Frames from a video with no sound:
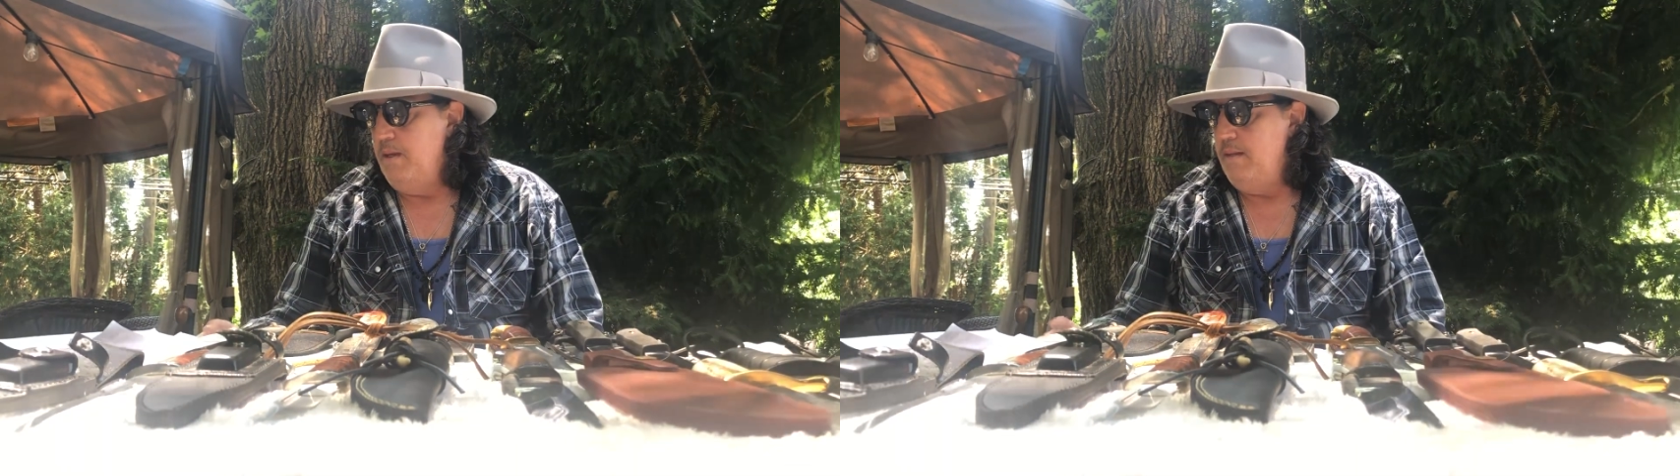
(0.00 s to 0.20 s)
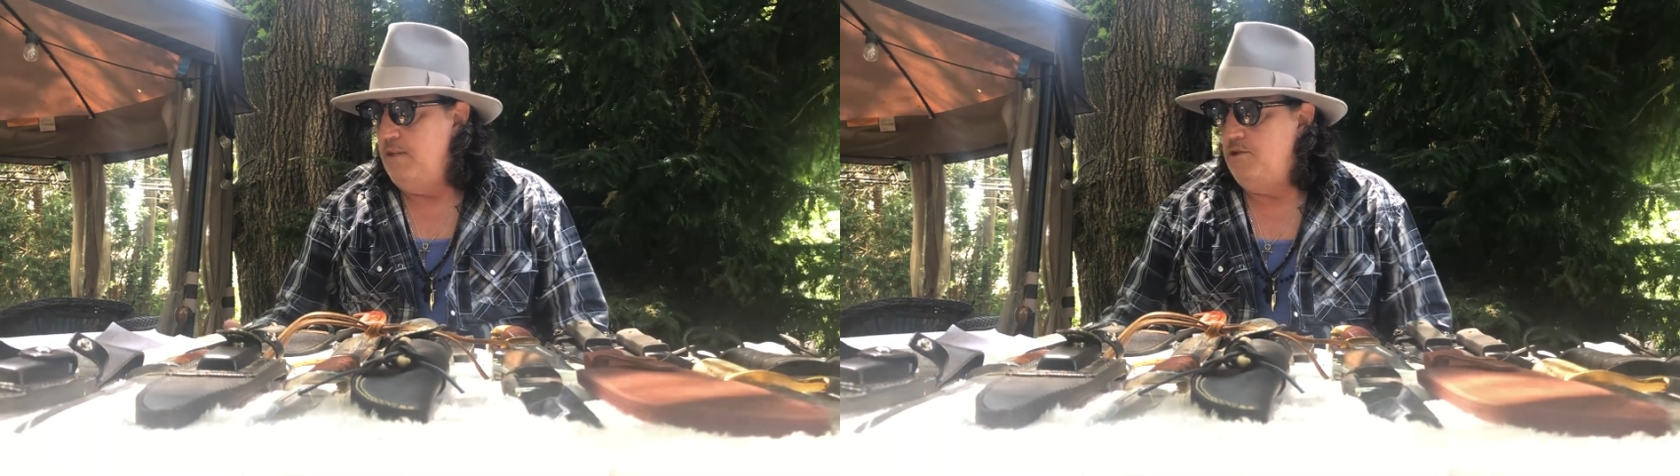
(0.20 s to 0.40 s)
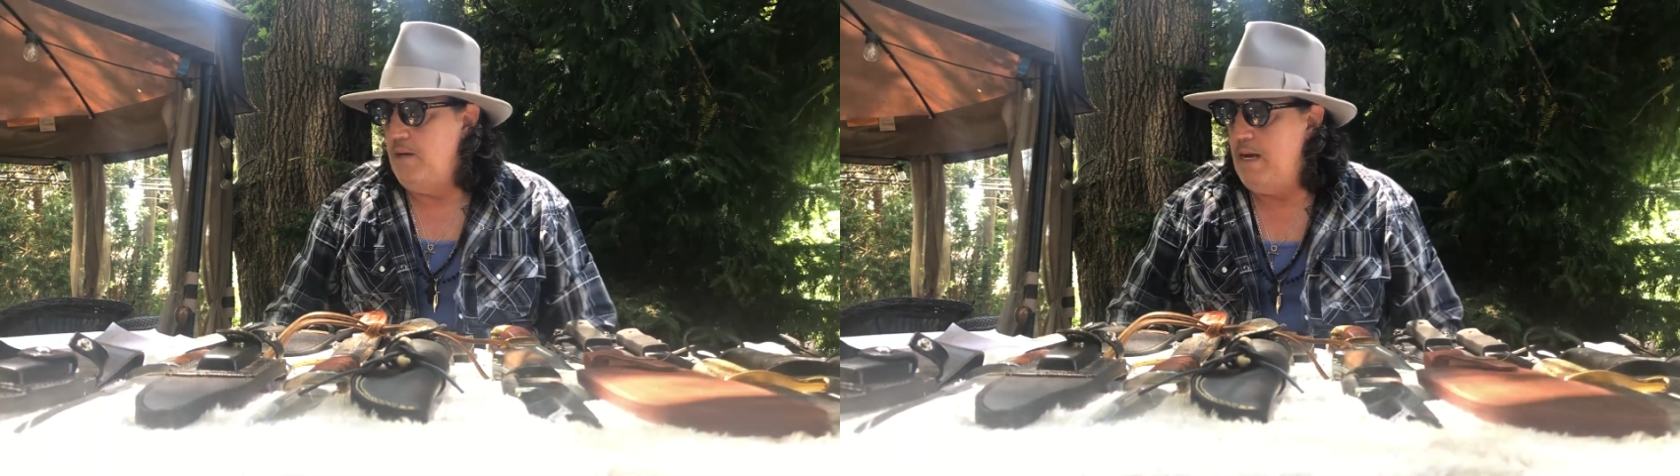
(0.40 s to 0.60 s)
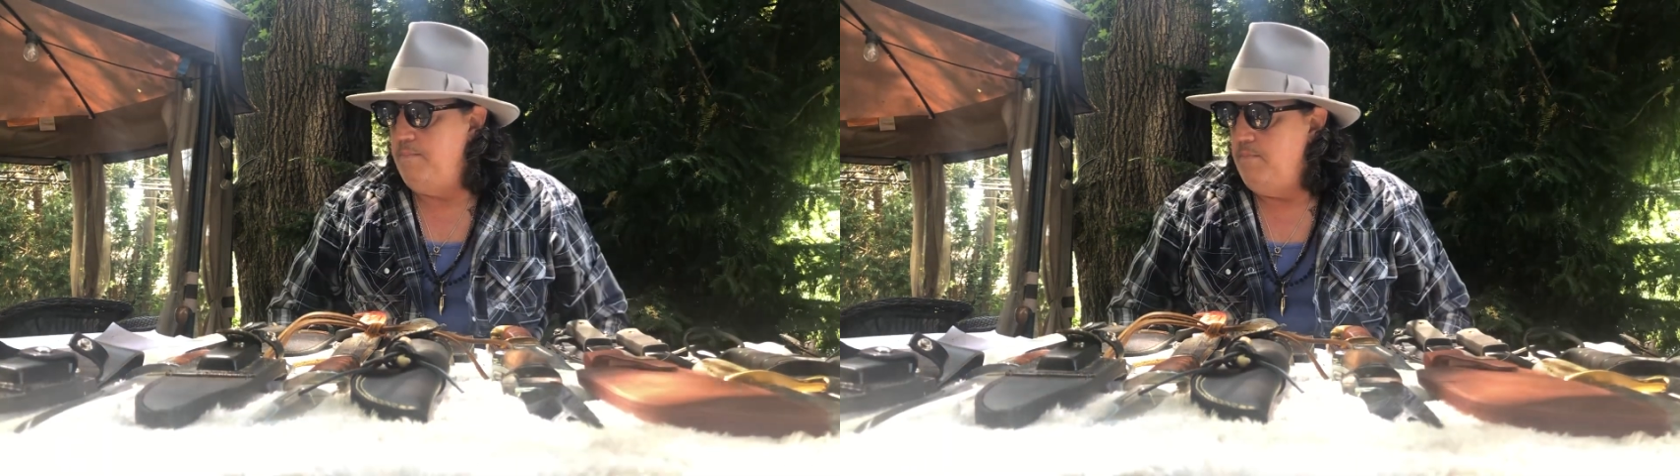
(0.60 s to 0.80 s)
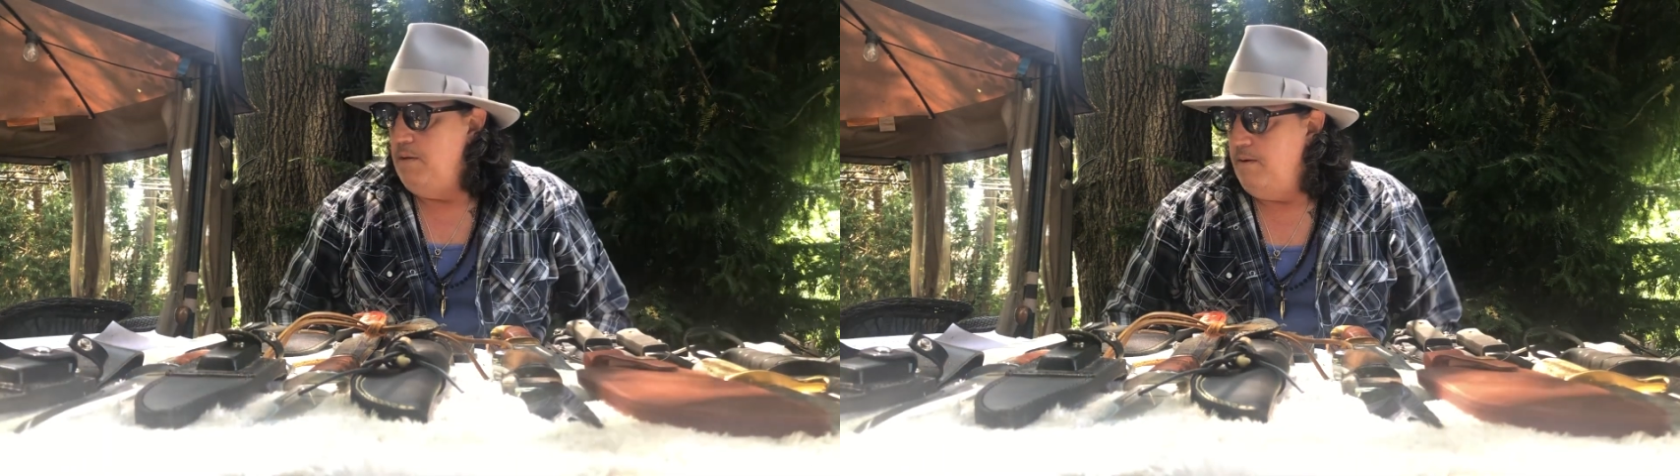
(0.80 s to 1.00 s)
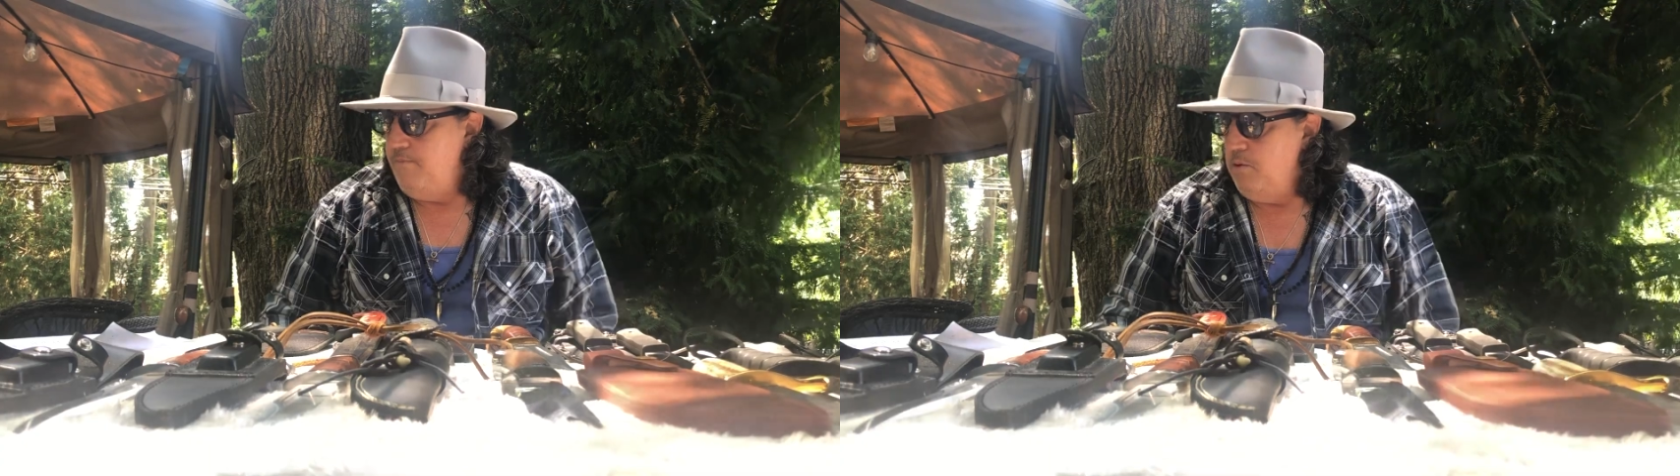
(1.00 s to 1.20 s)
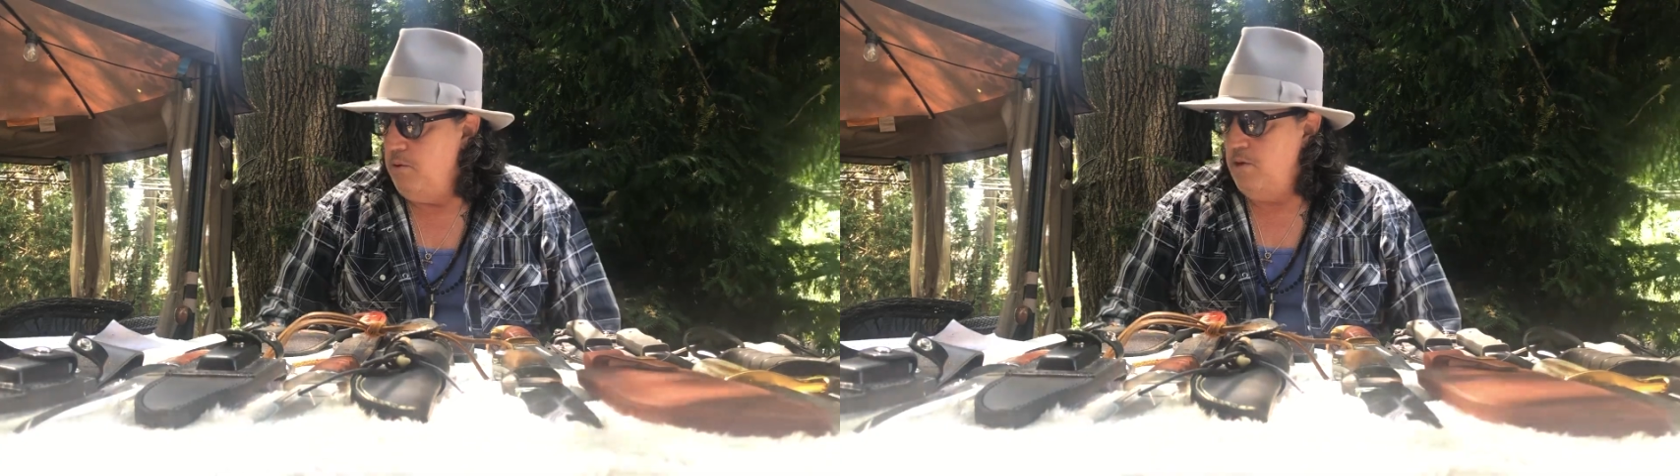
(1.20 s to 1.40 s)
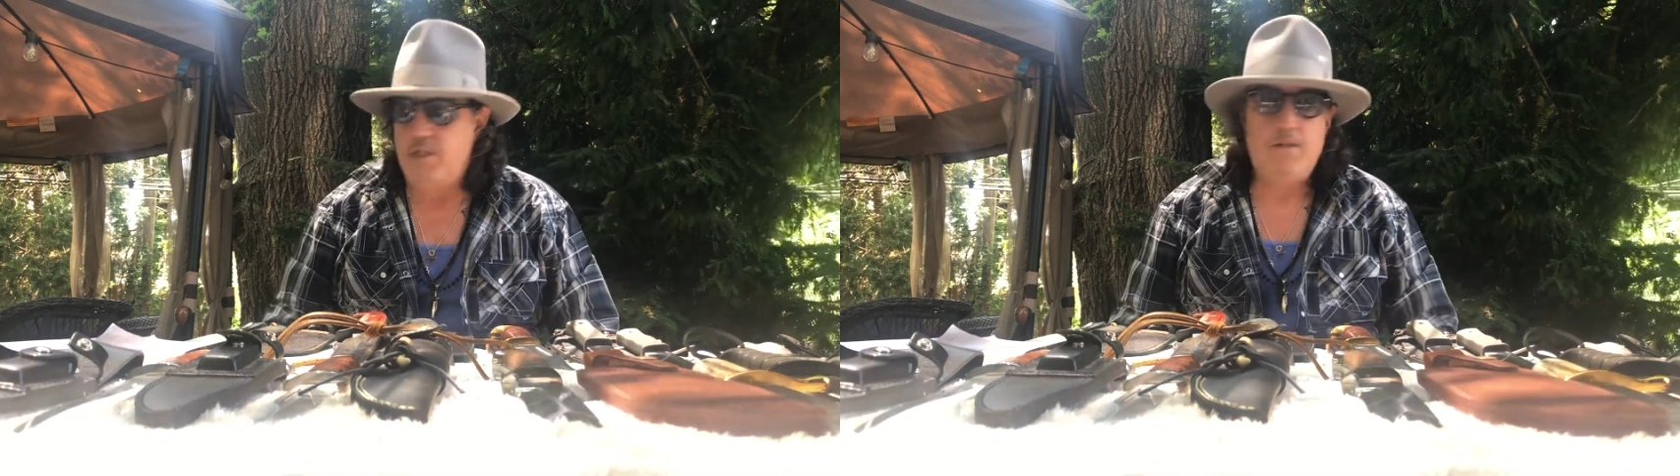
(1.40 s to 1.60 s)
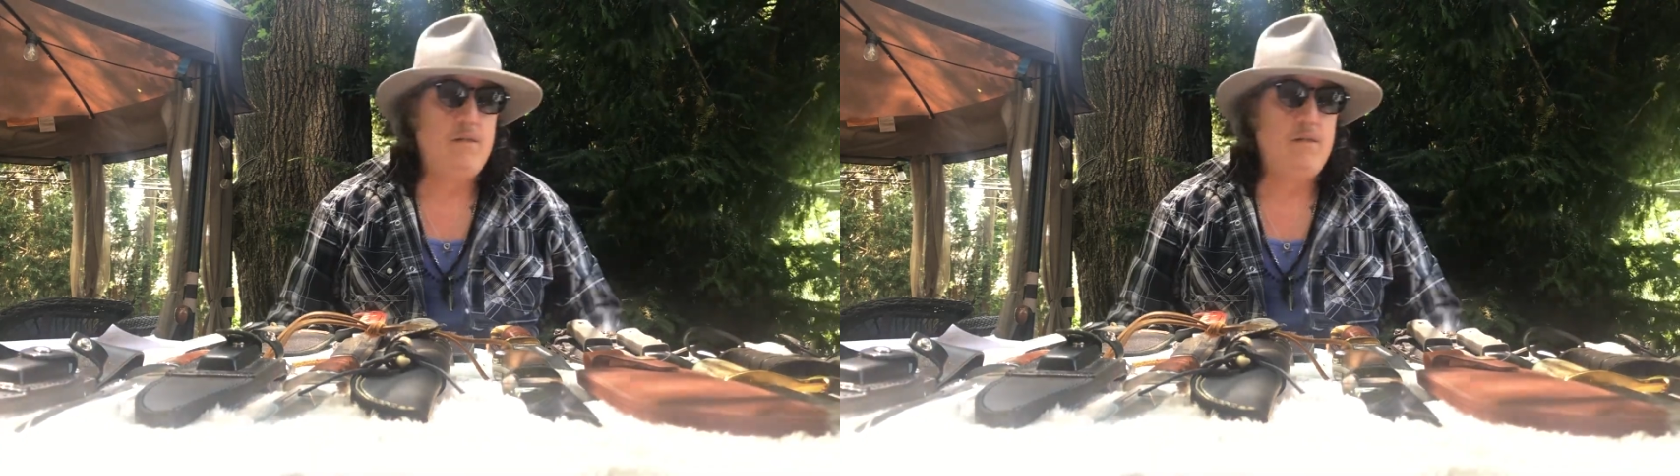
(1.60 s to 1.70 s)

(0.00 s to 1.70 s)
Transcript: the Drop Forge